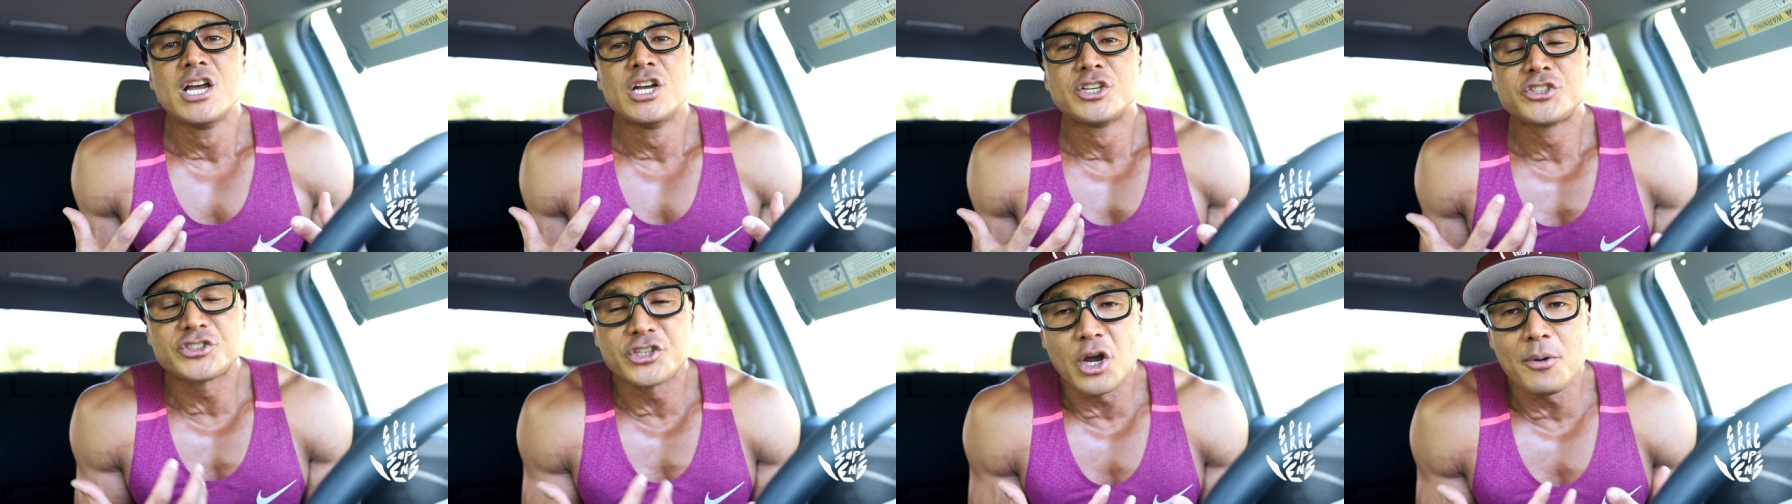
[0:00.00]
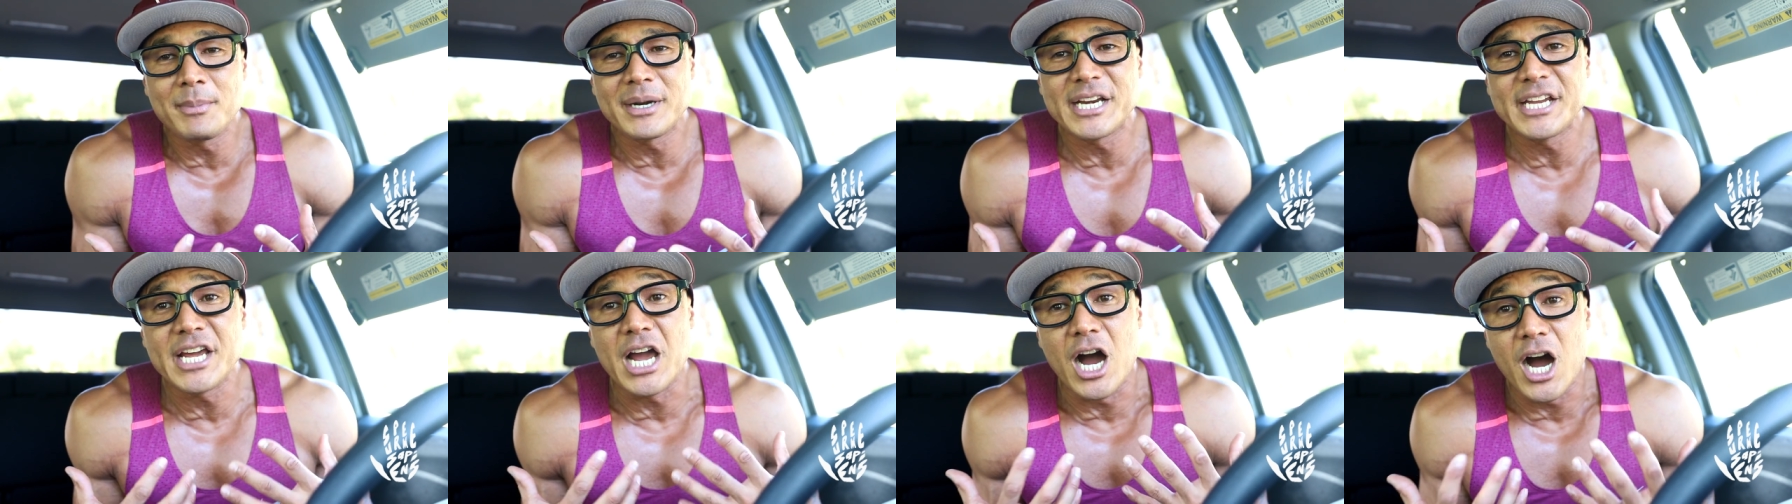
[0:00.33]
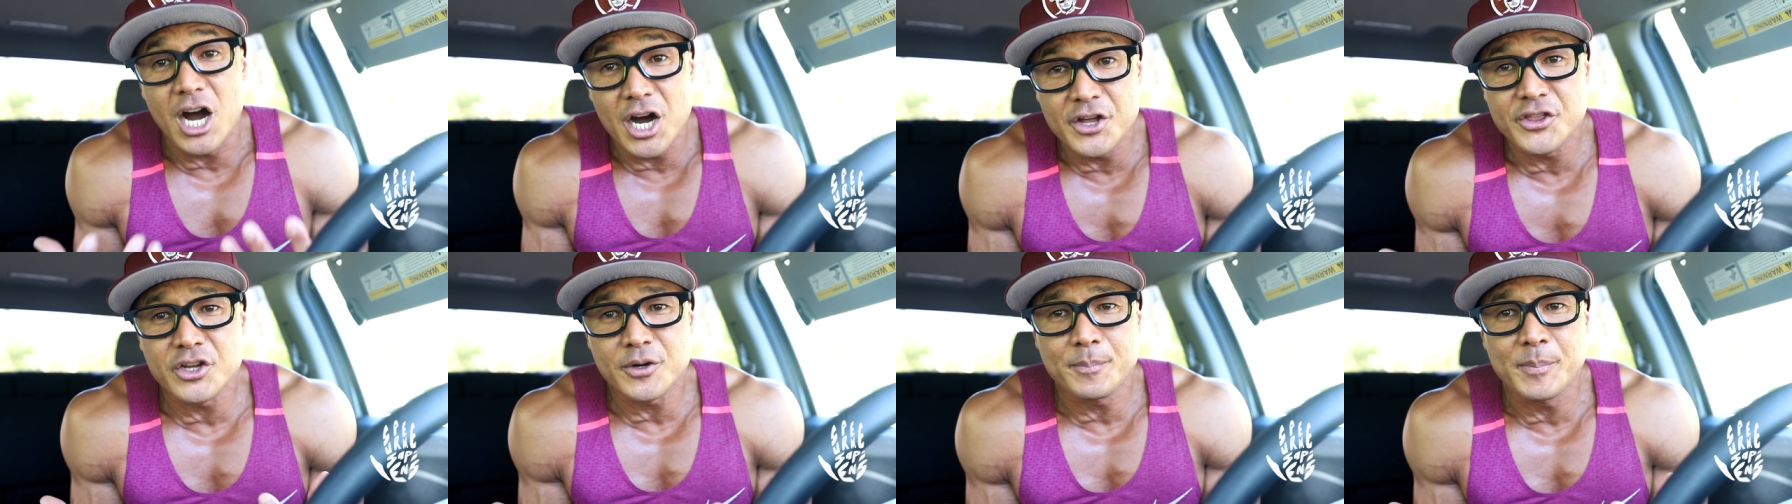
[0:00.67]
so many
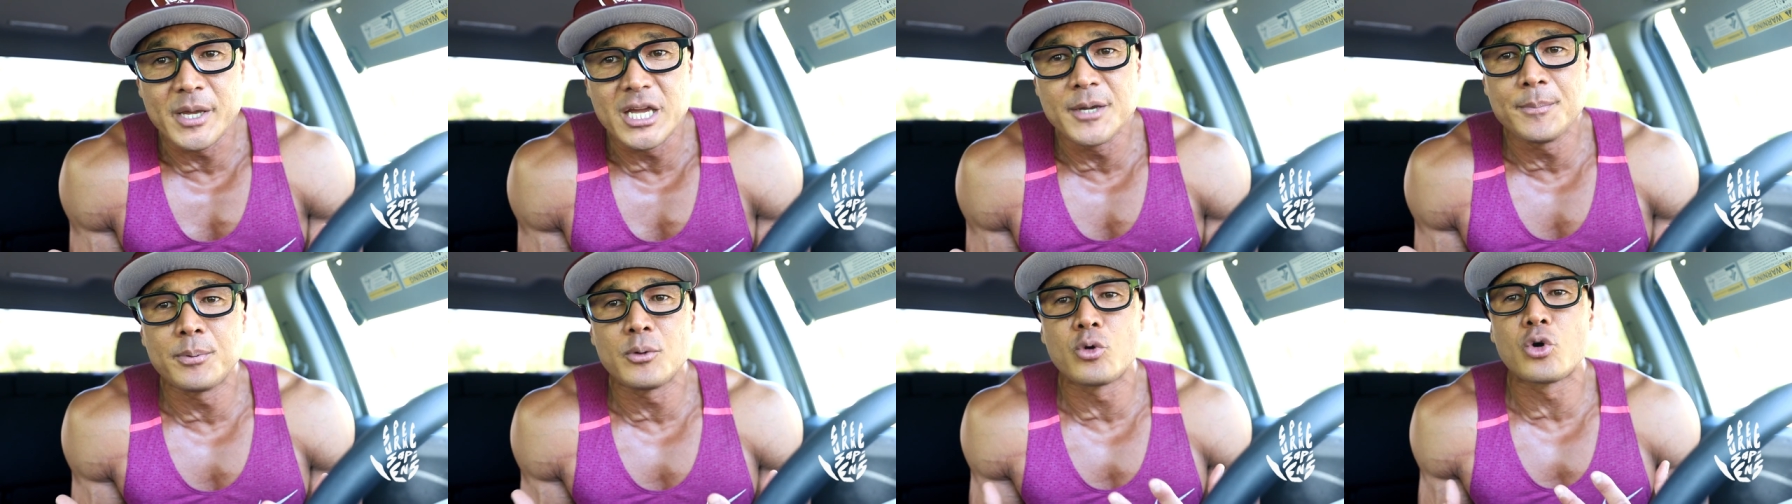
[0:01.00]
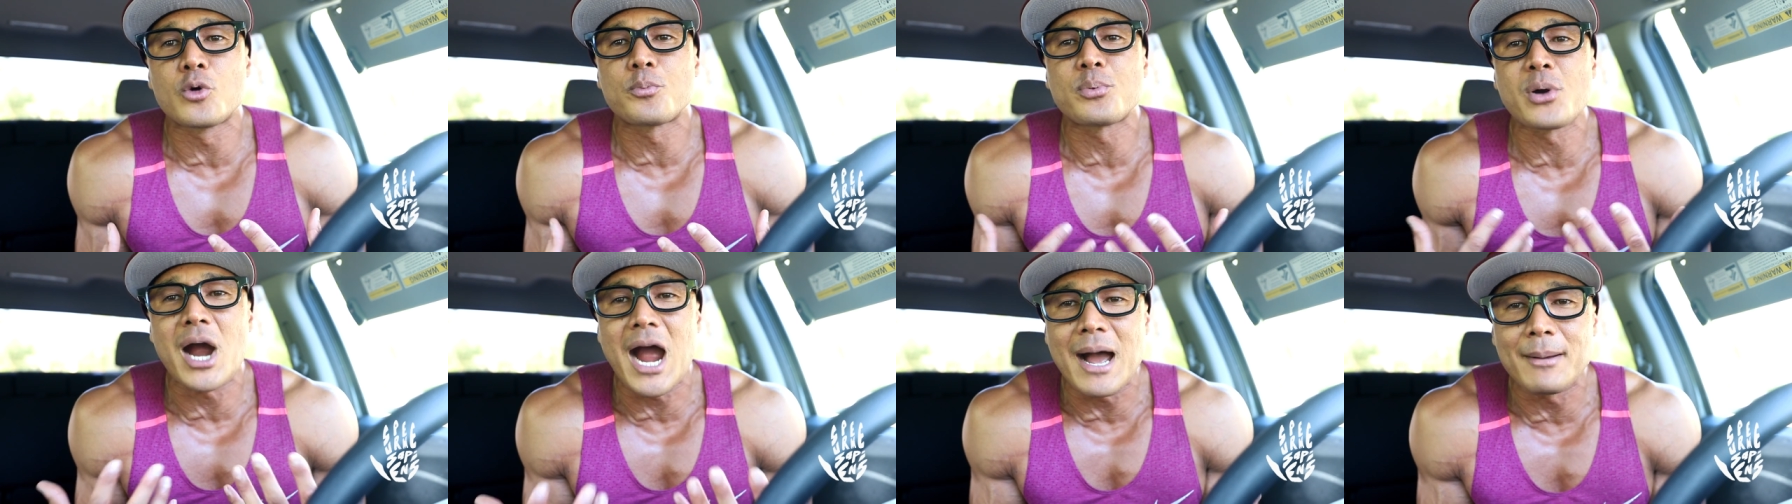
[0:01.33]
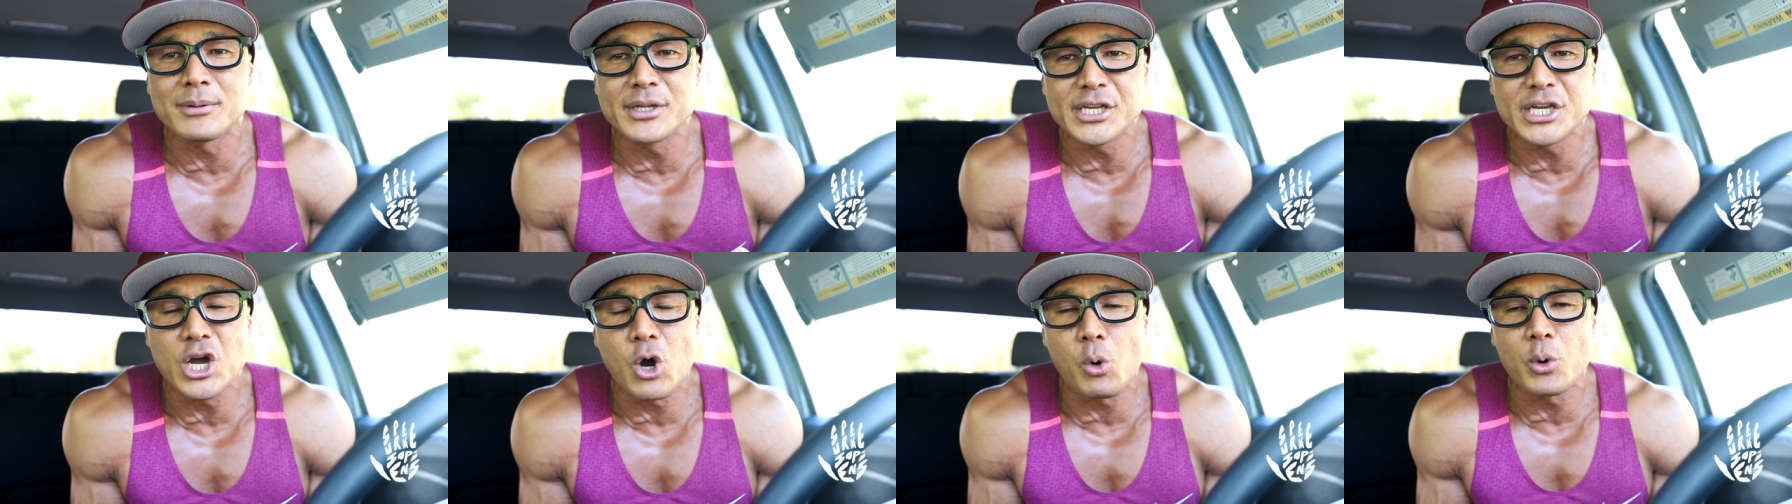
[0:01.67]
other people were
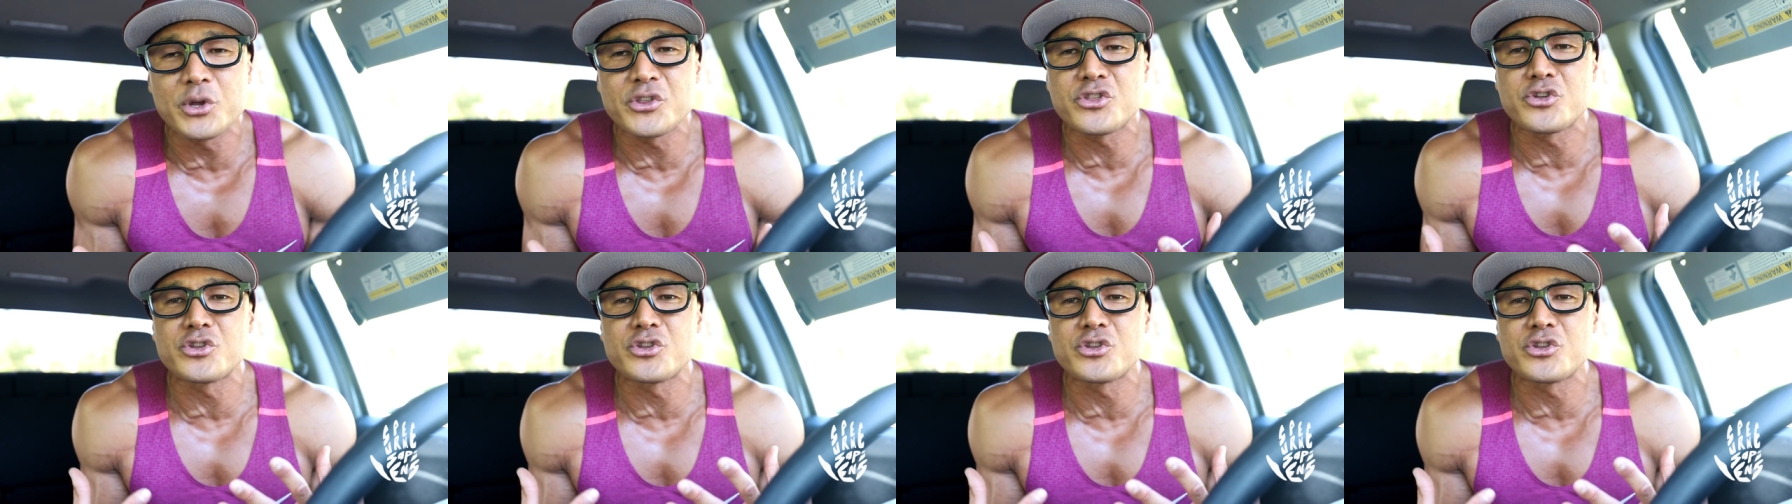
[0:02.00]
probably going